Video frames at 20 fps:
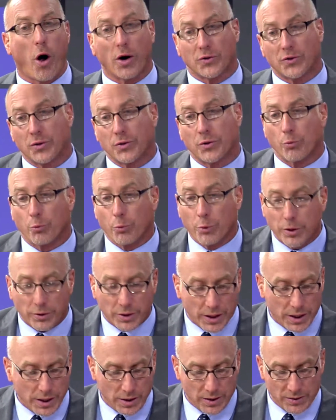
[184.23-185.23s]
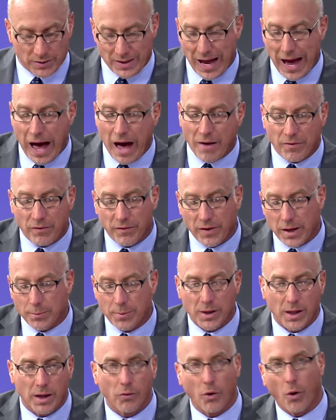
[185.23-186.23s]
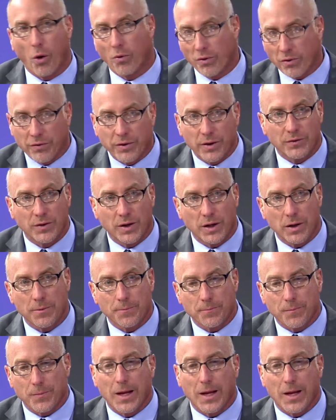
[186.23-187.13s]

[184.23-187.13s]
So the real key is to have a vitamin D level over 50